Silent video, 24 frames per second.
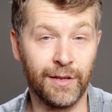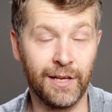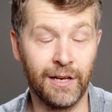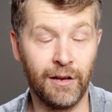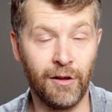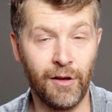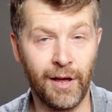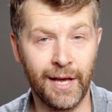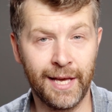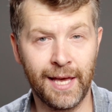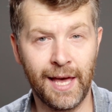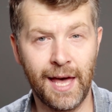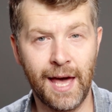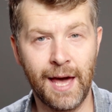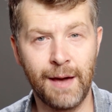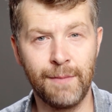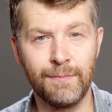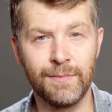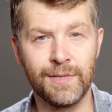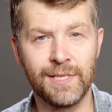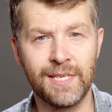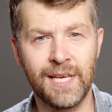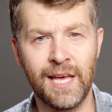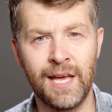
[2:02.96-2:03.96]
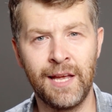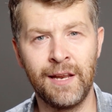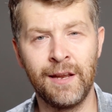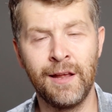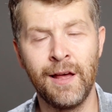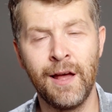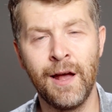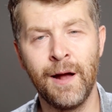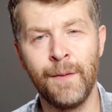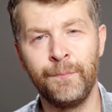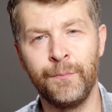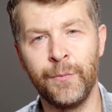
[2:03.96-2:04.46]
the Leica M10,
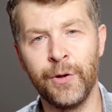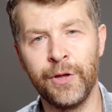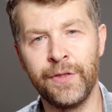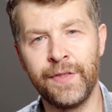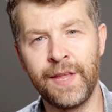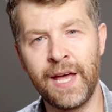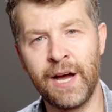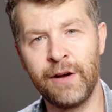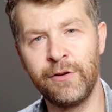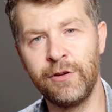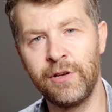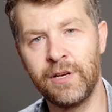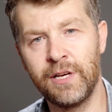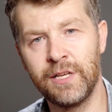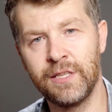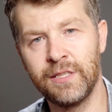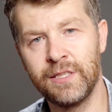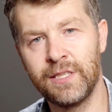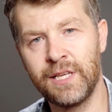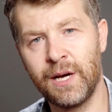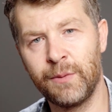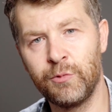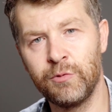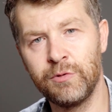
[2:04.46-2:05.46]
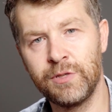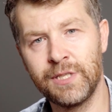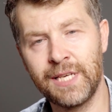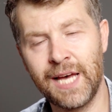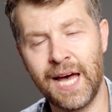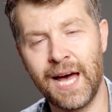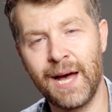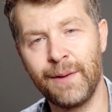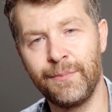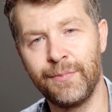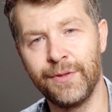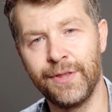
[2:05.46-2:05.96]
but now you can double
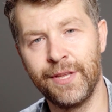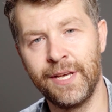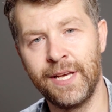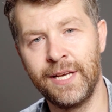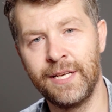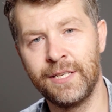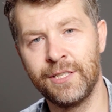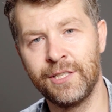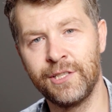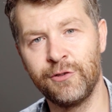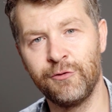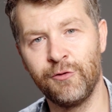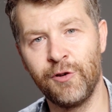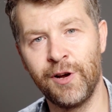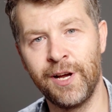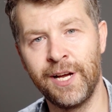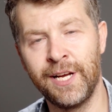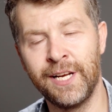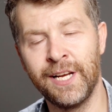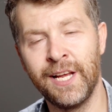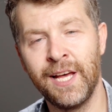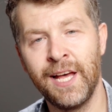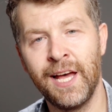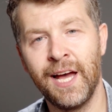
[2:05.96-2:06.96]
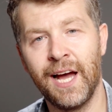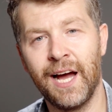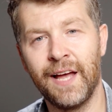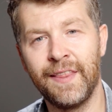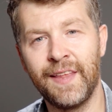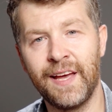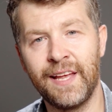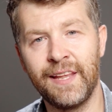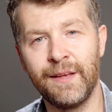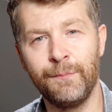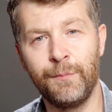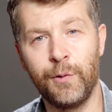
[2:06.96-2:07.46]
tap the screen
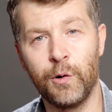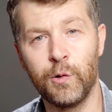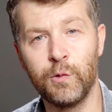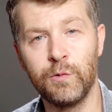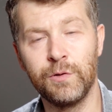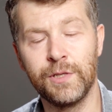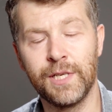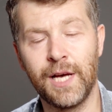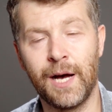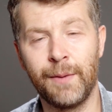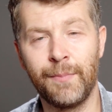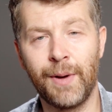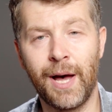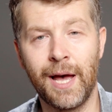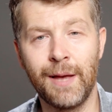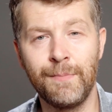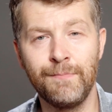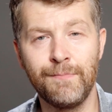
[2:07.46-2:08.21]
and that then pulls up a